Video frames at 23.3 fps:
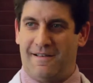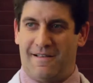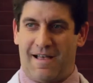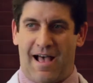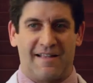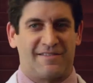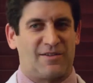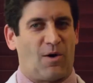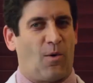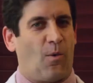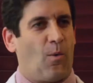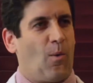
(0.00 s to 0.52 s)

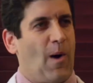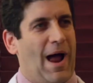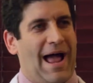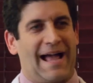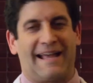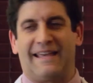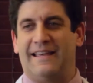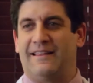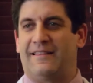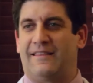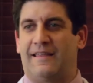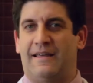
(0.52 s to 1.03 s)
That's a
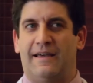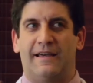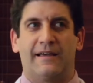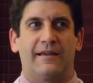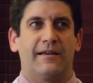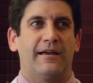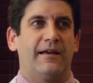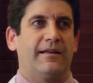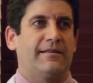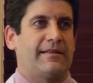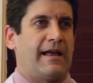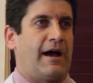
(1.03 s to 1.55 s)
wacky thing.
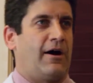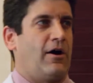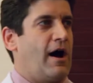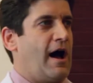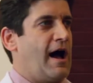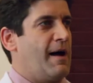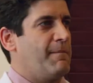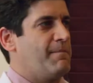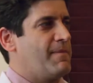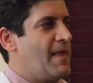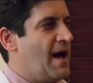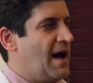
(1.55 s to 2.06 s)
Now,
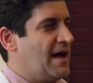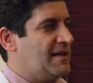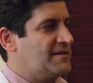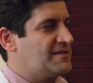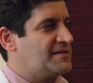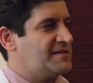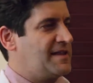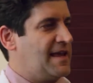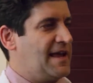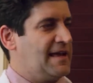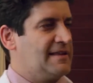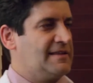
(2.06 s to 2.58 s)
I'm not
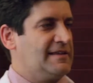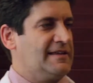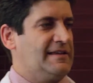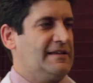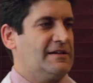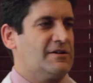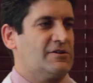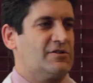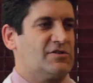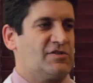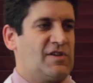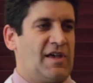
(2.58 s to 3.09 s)
standing
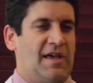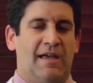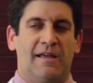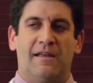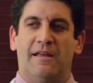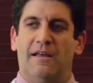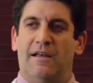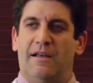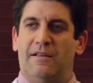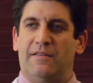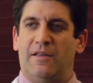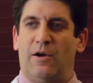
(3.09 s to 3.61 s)
here
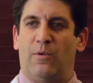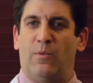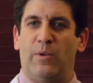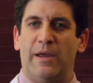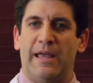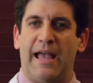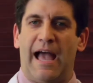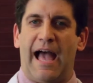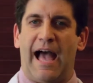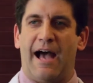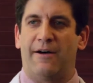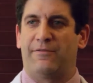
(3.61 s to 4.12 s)
saying that
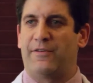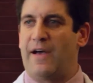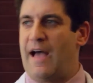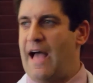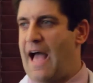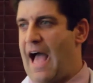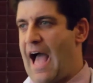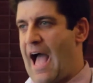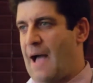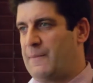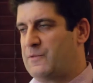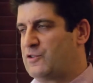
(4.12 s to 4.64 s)
we have
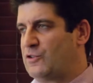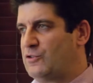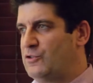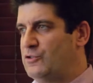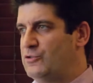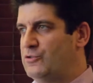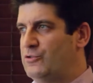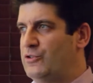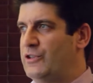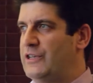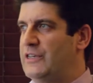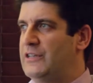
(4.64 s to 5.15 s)

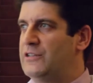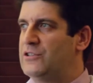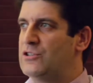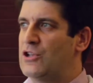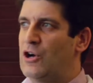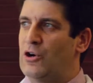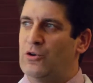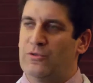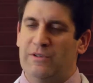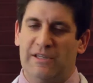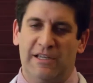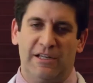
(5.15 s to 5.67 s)
absolutely
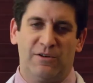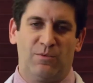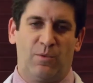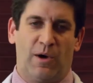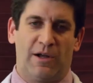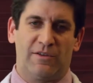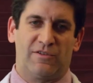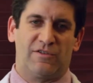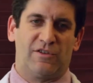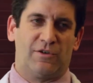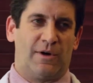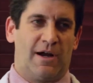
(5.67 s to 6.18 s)
no need
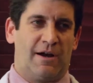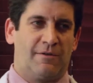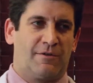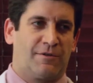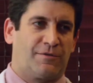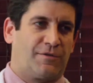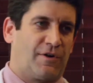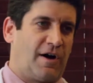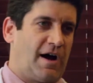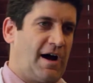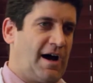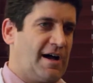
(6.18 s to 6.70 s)
whatsoever
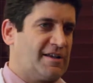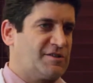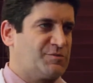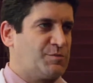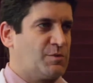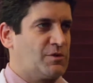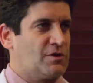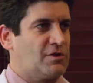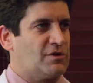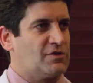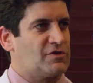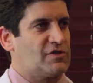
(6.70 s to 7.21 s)
for
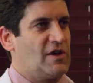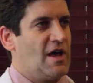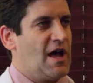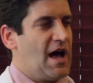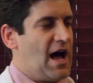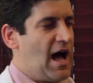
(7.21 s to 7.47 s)
hospitals.